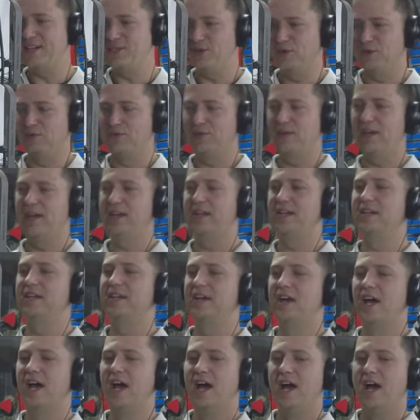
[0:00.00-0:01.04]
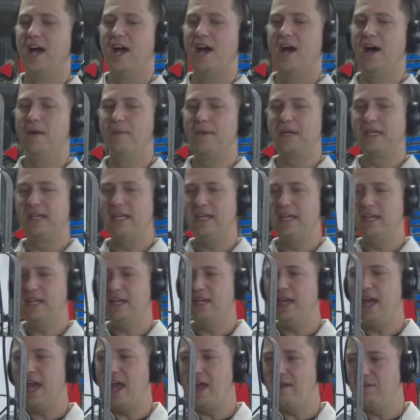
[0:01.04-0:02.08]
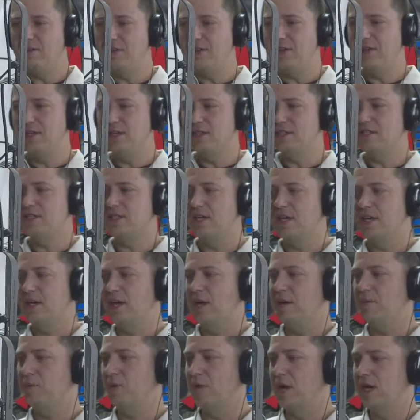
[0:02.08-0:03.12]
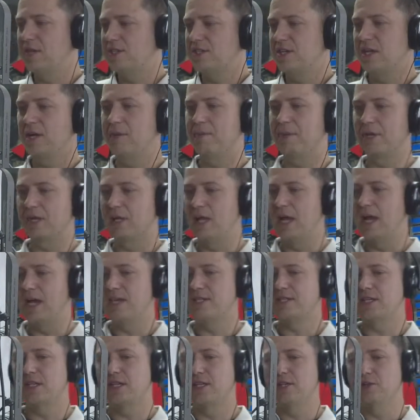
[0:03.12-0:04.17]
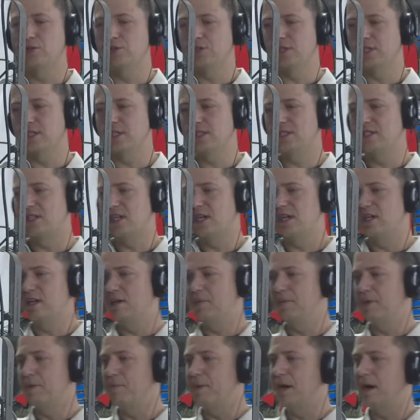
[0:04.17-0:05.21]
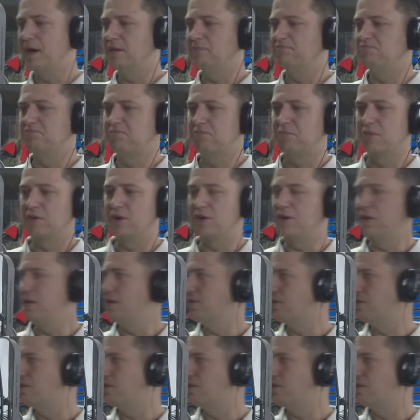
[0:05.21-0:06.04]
to inflated. But getting everything set up, when I set up a class, I usually can set it up in about 30 to